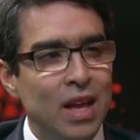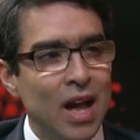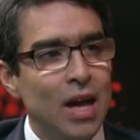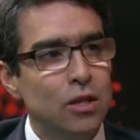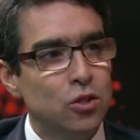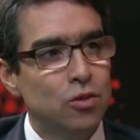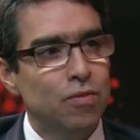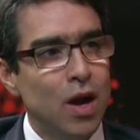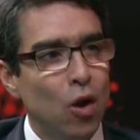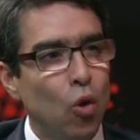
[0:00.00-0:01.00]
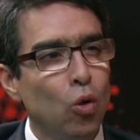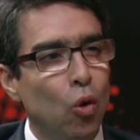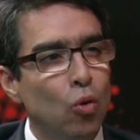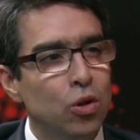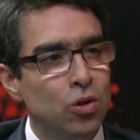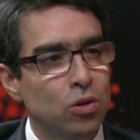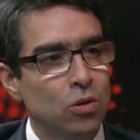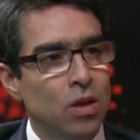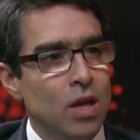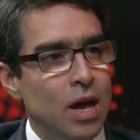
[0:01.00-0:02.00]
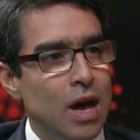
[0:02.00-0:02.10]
kind of colonial